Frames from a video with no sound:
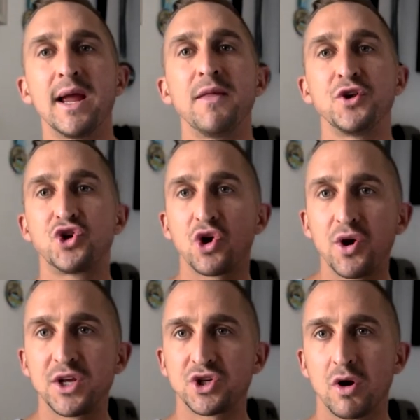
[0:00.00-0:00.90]
And the
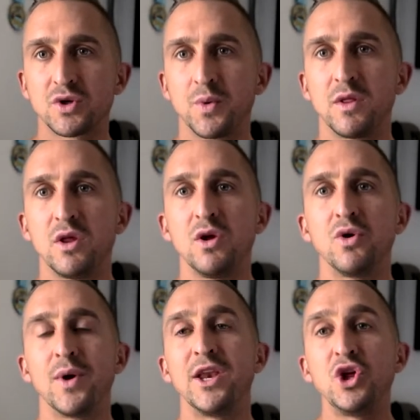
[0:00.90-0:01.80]
journey starts with
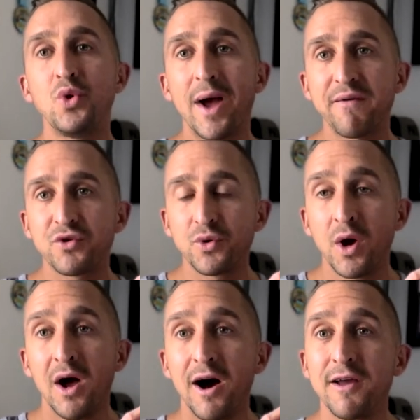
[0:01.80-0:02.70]
you, and you have to
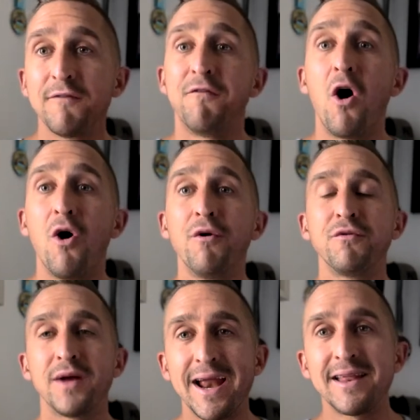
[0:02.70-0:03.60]
evolve
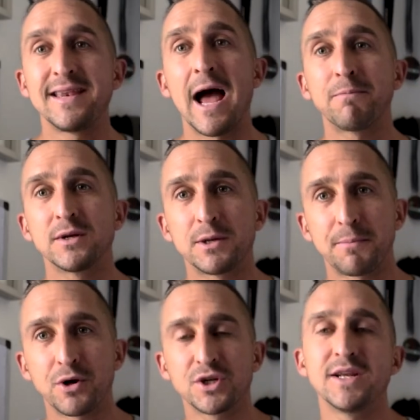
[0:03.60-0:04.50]
and adapt as a
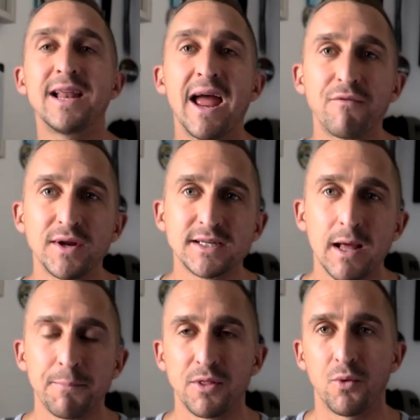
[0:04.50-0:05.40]
person every
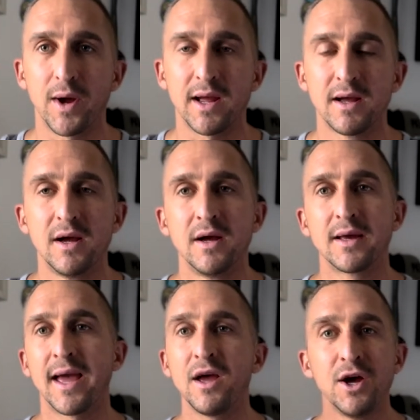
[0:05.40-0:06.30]
step of the way.
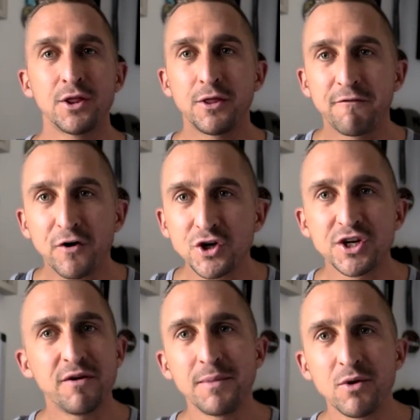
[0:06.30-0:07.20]
Okay. The
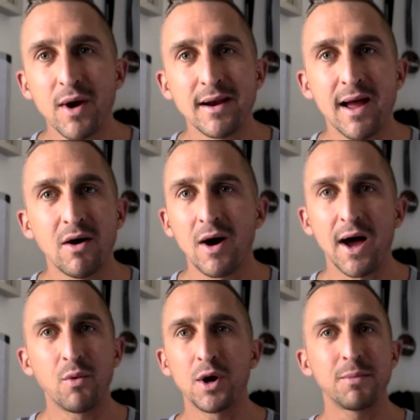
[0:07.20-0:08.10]
version of me right now, I
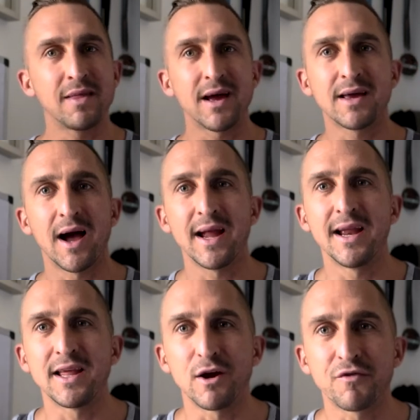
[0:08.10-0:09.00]
don't want to be that guy in
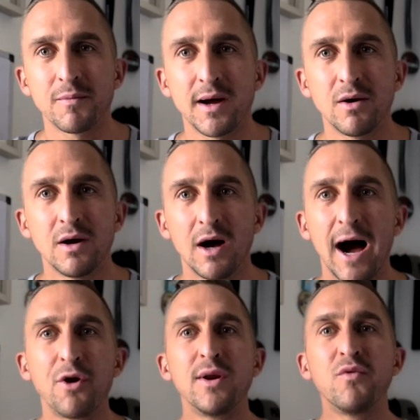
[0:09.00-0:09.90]
a year from now.
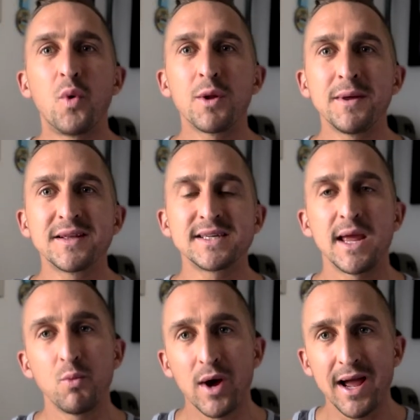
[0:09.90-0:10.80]
I don't even want to be the
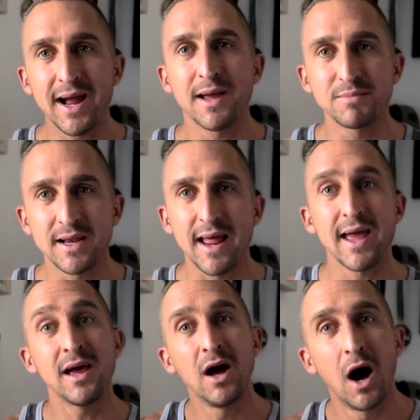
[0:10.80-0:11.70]
same way I am
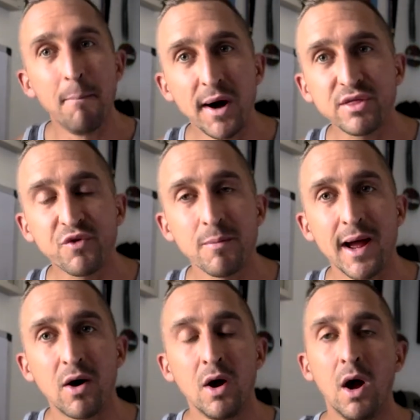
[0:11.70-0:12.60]
today a month from
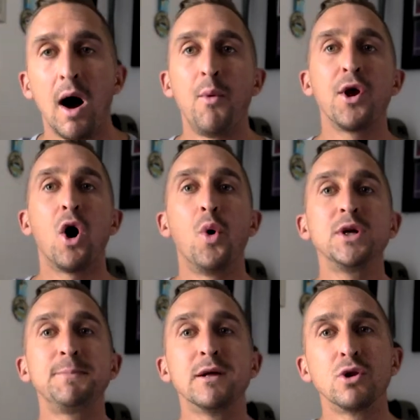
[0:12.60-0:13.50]
now. I want to
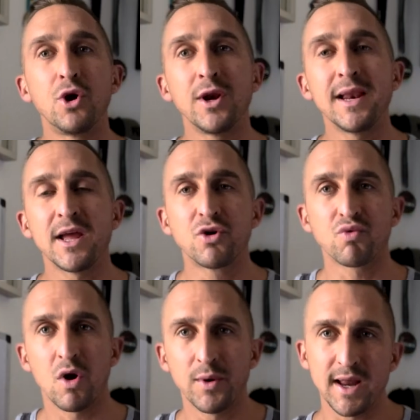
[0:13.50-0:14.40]
always be learning and
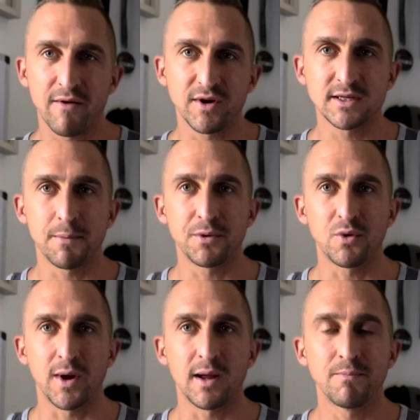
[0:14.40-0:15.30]
growing every step of the
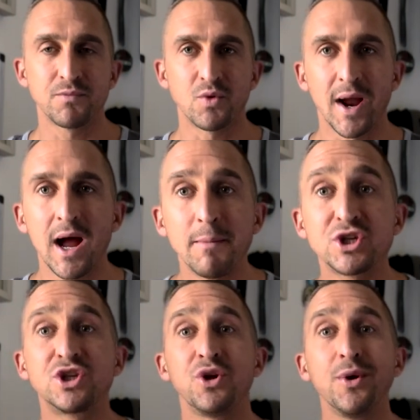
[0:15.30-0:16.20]
way, right? I'm a
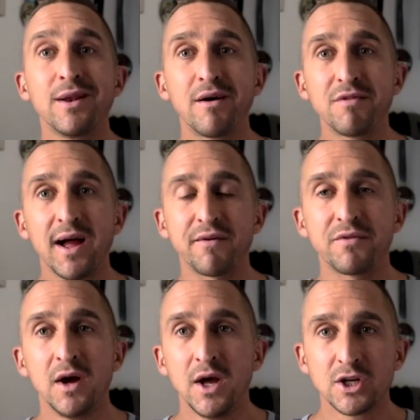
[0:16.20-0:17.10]
student of
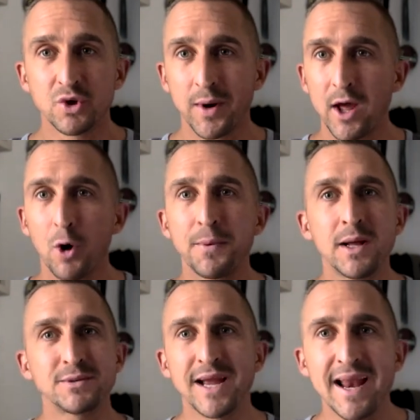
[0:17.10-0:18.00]
life. So when I opened
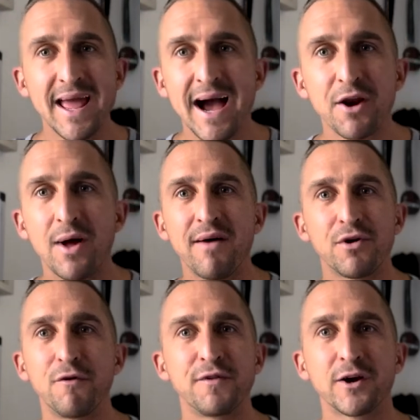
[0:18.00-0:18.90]
up saying, hey, I don't have it
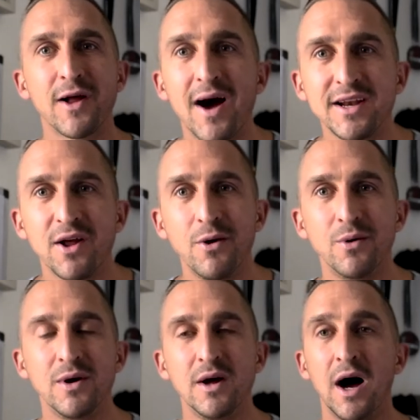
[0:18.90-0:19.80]
all figured out, I
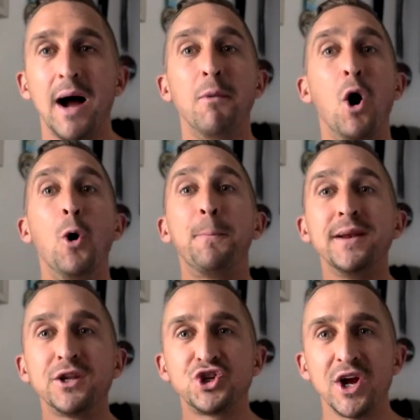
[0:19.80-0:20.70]
don't. I'm
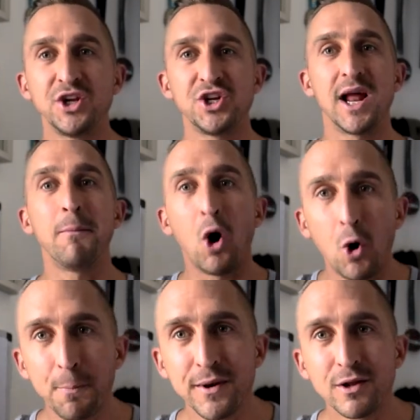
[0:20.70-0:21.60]
open to changing. I'm
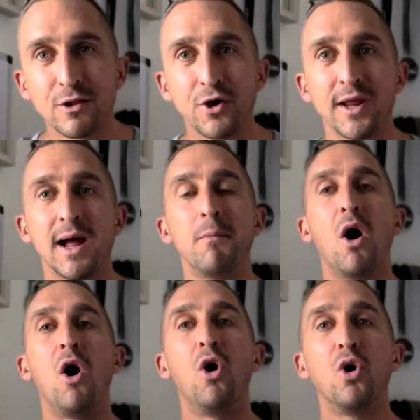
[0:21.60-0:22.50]
open to learning. I'm
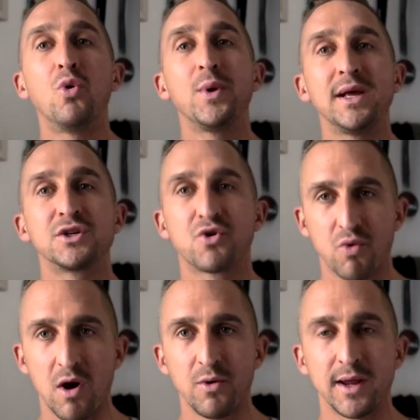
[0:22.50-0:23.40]
always
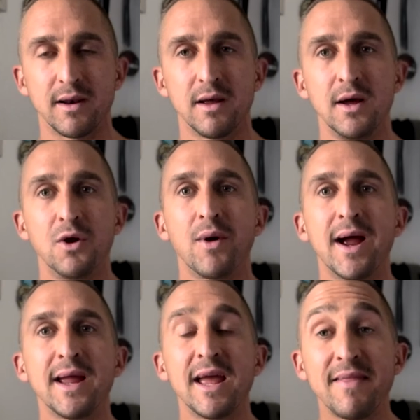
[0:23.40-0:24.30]
growing,
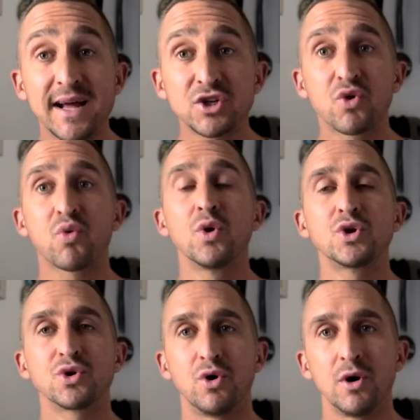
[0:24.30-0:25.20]
right? And that's
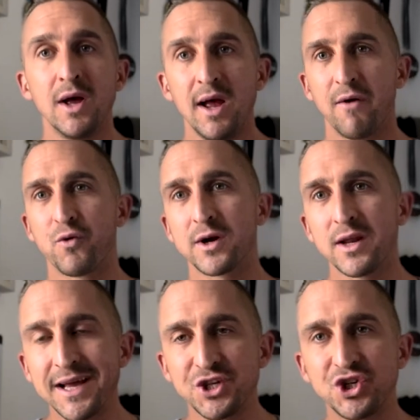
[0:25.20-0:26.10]
crucial if we're going
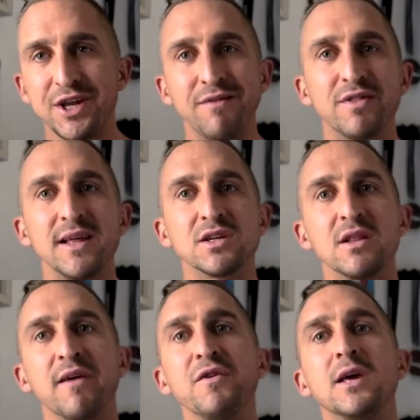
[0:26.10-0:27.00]
to achieve things in
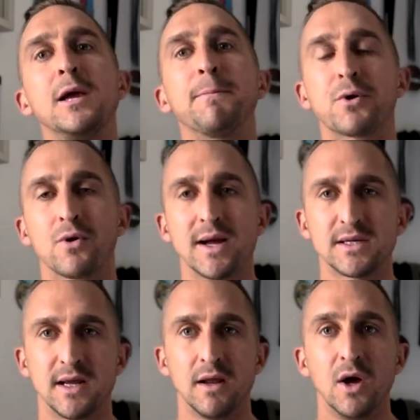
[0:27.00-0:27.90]
life and keep
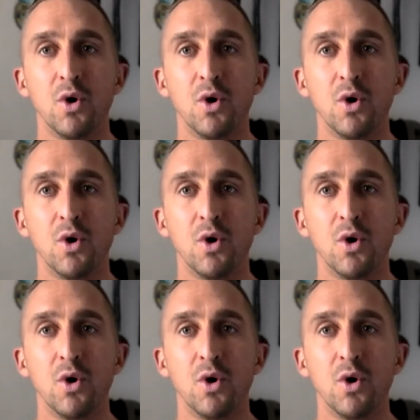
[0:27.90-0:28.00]
progressing.